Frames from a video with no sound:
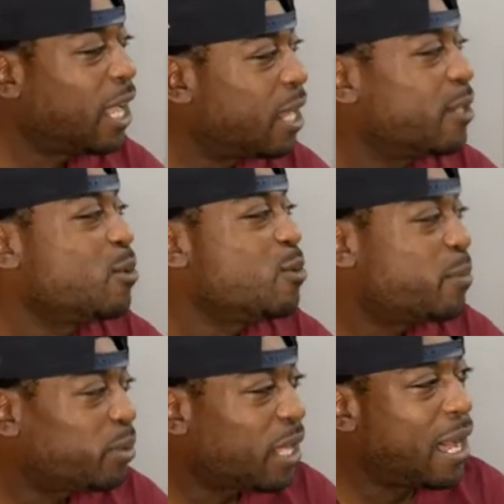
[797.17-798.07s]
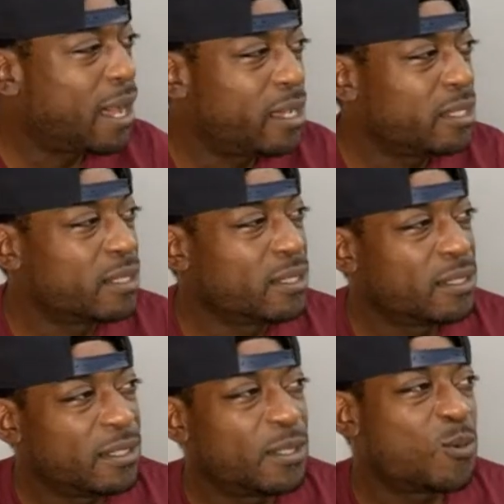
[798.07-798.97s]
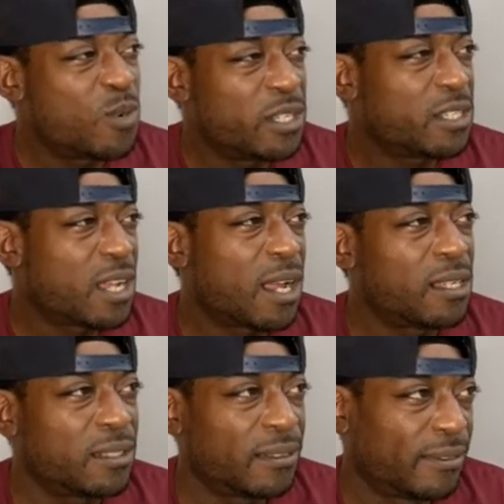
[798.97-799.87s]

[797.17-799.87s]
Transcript: How do you apply the 1 and 9?